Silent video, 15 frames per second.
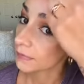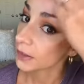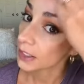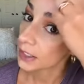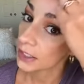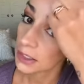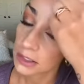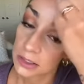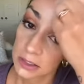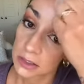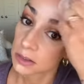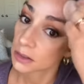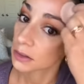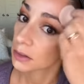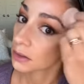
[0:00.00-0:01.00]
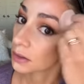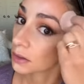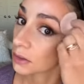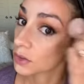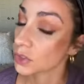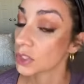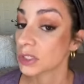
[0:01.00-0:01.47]
and up the
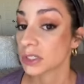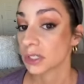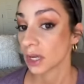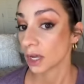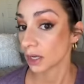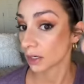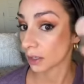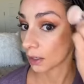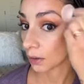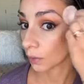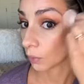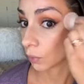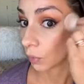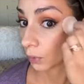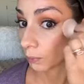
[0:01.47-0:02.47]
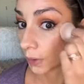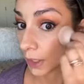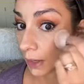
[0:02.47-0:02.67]
side of my face,